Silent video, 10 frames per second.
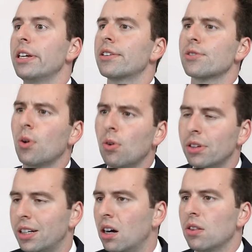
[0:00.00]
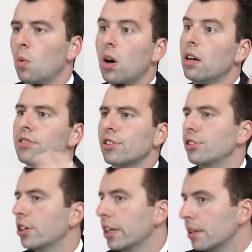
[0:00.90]
years old and all the walls are
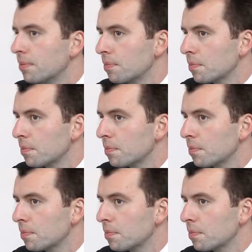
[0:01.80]
crooked.